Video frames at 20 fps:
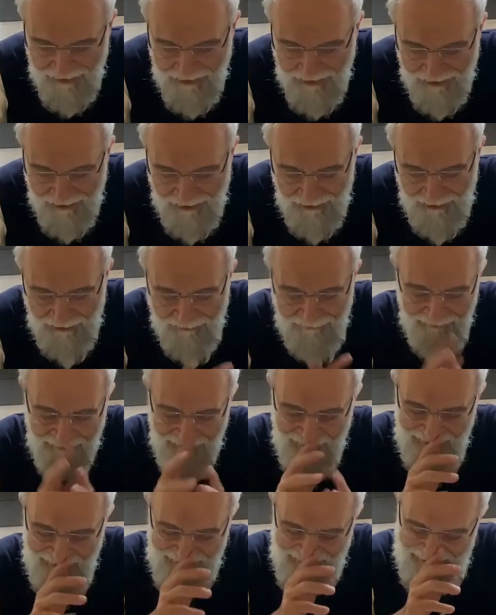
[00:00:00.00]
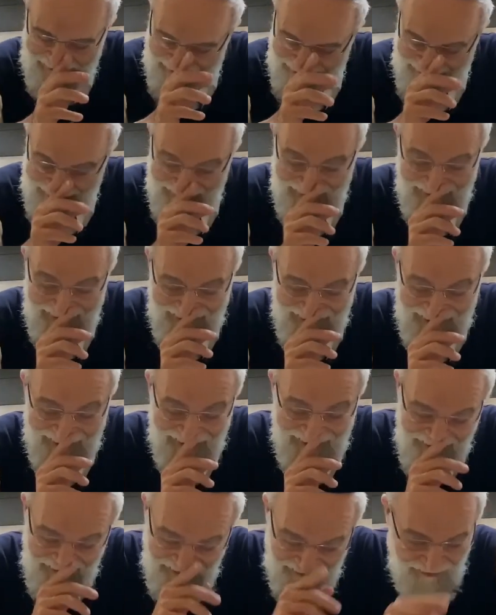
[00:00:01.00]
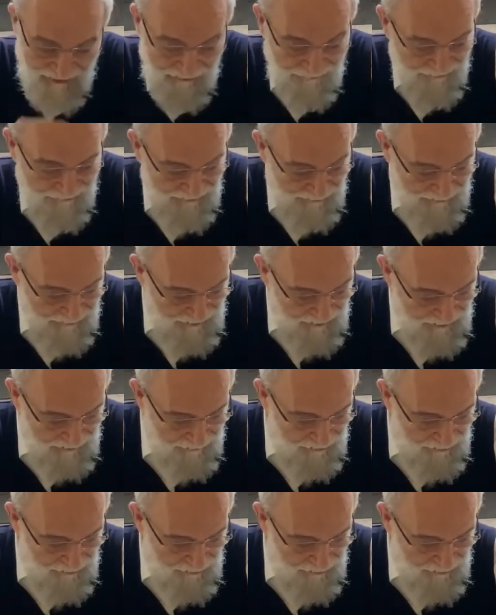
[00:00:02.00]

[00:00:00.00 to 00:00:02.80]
this Kinnot and hopefully make the